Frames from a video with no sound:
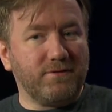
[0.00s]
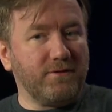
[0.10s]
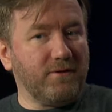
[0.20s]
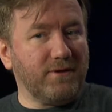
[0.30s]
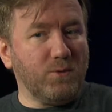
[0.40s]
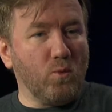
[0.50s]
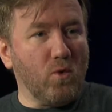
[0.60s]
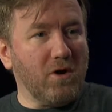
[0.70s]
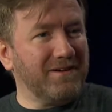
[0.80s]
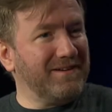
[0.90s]

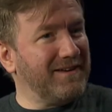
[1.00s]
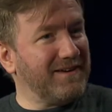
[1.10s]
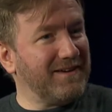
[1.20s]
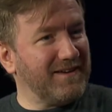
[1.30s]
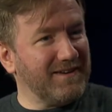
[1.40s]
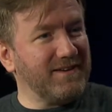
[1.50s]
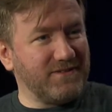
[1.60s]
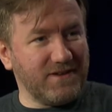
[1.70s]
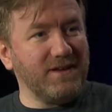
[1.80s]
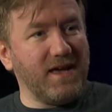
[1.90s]
31. It's cut
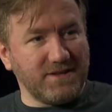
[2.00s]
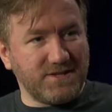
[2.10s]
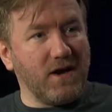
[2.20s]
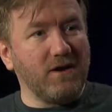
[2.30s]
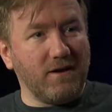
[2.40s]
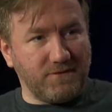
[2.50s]
off, Yeah, it's cut off.